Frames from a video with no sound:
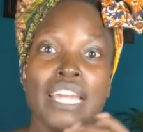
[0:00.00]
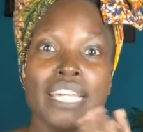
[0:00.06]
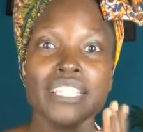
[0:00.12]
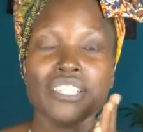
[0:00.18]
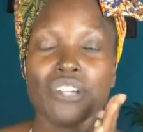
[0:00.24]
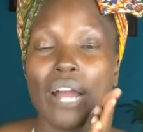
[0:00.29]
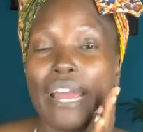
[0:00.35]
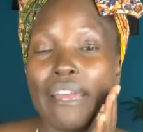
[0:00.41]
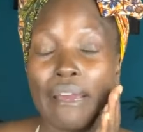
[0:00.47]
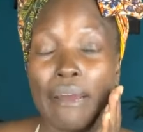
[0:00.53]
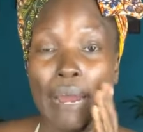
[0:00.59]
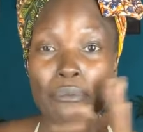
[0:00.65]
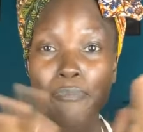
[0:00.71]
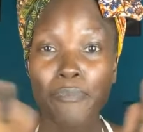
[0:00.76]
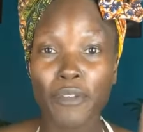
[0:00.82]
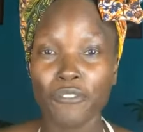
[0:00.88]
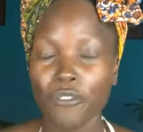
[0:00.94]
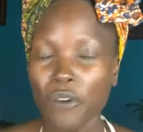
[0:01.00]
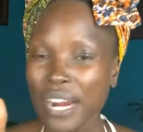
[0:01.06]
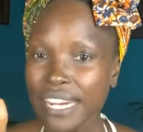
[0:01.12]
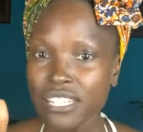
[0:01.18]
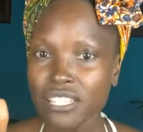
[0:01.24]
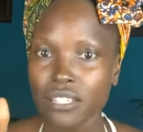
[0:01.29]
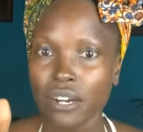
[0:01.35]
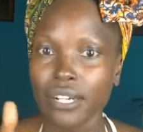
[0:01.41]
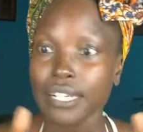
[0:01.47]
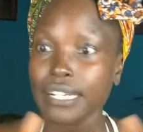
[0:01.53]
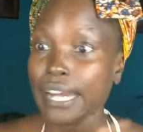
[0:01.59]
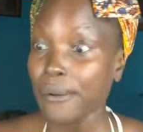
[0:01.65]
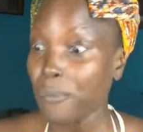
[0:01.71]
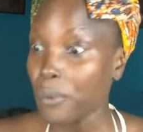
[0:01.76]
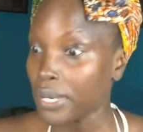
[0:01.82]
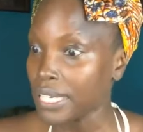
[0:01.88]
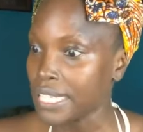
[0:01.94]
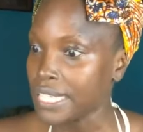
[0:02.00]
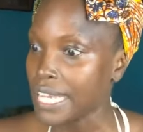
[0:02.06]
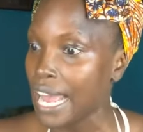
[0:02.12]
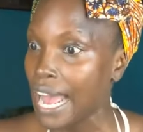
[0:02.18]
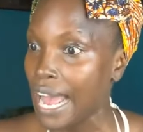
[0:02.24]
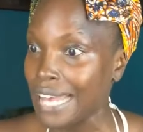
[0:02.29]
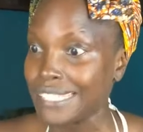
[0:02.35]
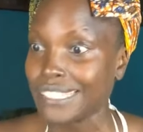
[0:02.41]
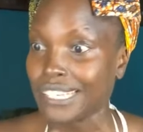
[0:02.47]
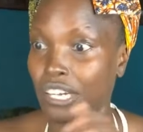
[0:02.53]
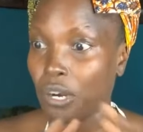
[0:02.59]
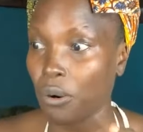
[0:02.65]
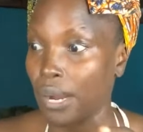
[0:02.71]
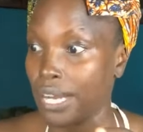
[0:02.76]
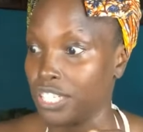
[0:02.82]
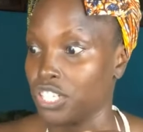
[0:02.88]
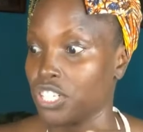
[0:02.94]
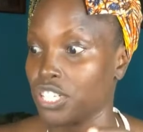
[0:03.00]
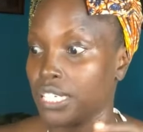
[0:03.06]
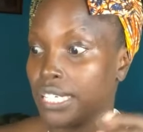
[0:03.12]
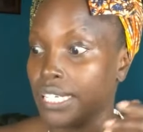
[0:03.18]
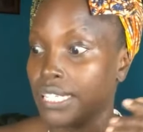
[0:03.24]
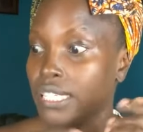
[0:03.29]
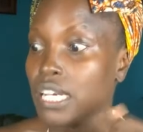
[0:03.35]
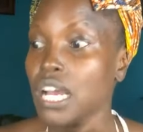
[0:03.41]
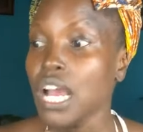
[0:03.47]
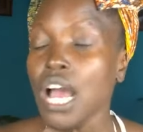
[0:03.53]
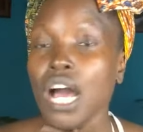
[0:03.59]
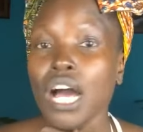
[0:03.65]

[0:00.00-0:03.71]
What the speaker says: And so before I started, I wanted to ask a question.